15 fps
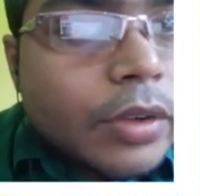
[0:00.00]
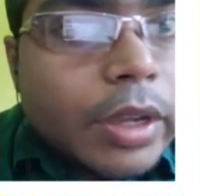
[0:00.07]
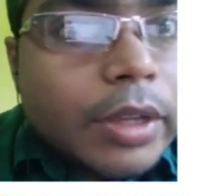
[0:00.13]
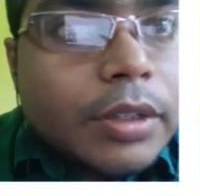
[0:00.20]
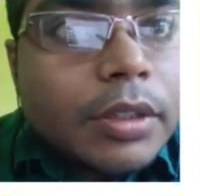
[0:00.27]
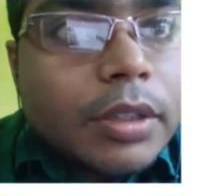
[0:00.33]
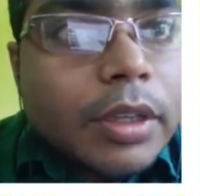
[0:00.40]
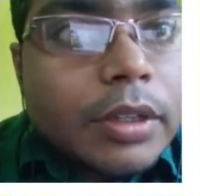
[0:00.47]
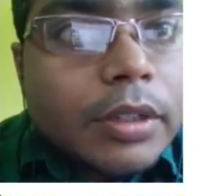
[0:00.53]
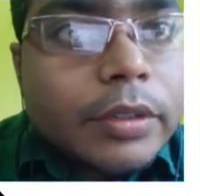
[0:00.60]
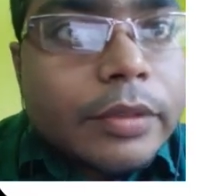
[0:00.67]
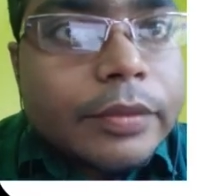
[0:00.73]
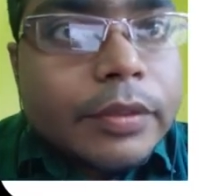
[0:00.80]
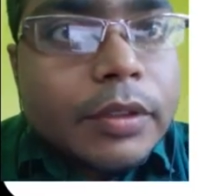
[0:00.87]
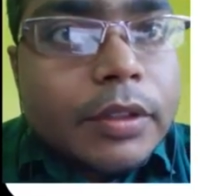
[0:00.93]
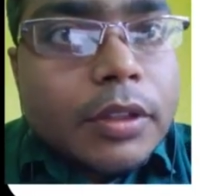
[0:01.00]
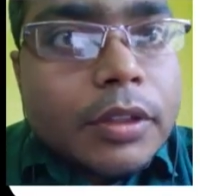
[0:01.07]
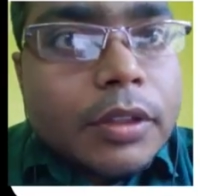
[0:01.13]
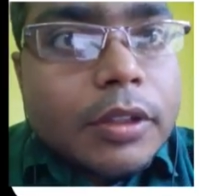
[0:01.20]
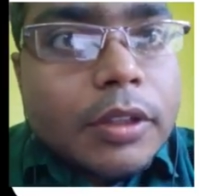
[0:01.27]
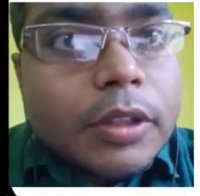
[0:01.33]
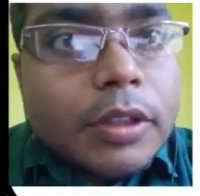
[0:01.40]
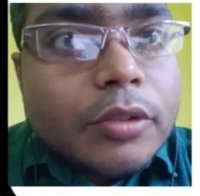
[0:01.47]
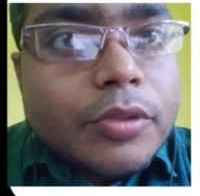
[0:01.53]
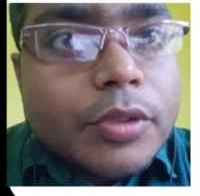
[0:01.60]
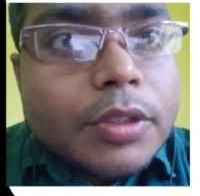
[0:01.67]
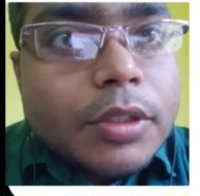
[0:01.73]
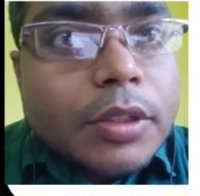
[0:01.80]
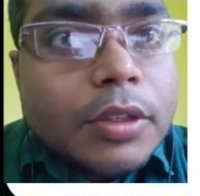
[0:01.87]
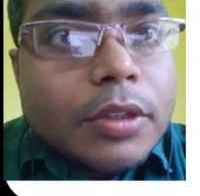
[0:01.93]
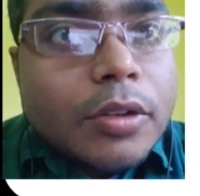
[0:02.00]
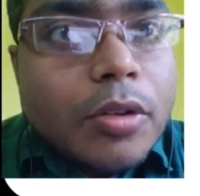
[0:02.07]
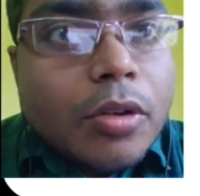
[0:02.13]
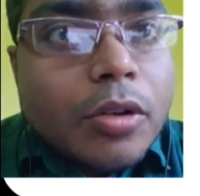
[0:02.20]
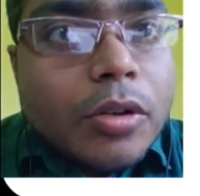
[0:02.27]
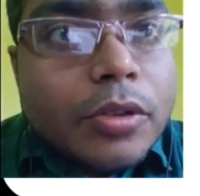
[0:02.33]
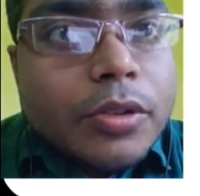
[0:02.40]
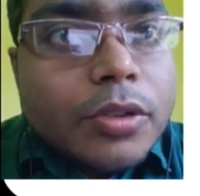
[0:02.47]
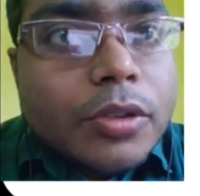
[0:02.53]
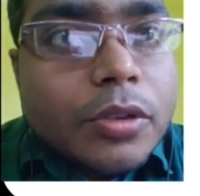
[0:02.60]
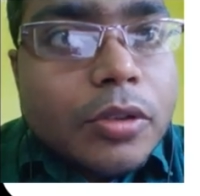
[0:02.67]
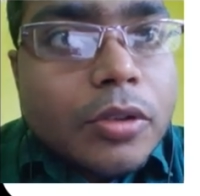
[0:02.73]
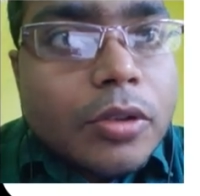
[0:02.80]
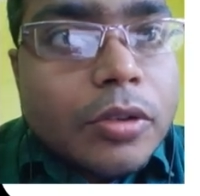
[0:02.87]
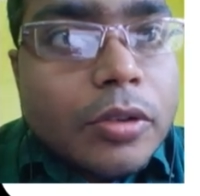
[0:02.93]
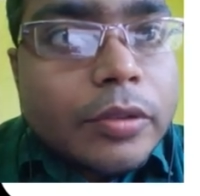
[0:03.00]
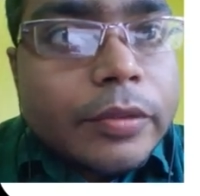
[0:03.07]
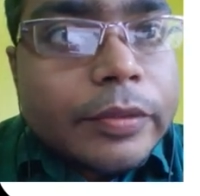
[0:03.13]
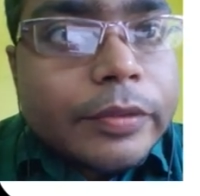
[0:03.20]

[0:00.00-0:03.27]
write that using Gauss law,